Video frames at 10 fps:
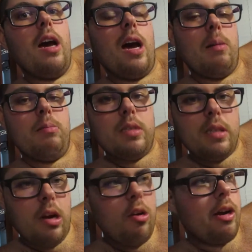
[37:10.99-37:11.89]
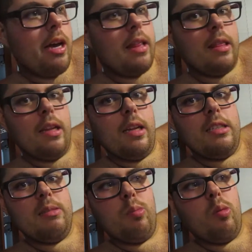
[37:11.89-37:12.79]
I'm staring at the
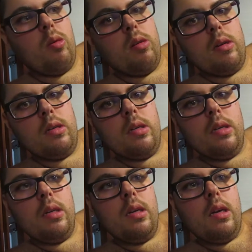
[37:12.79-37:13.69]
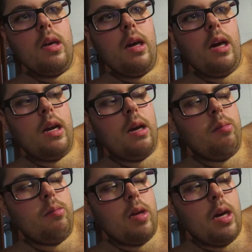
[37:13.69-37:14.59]
lens more, and
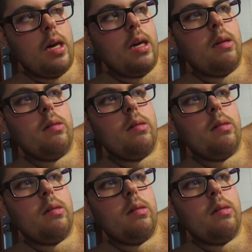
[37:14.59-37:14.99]
I'm not